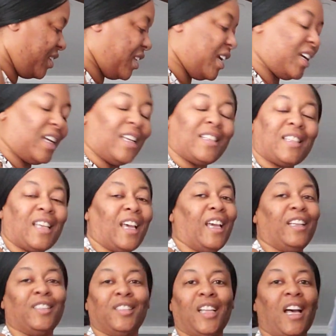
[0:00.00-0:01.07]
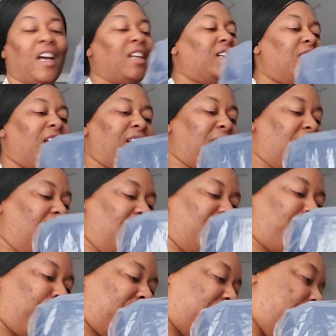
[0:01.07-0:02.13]
Like I say, I didn't have to
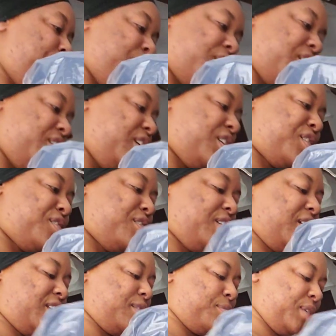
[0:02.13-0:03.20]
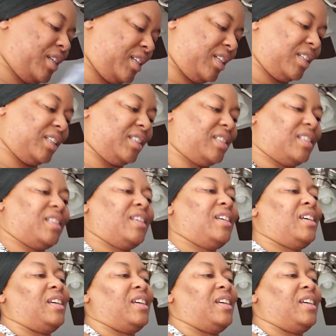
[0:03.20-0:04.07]
ask what type of condition or nothing because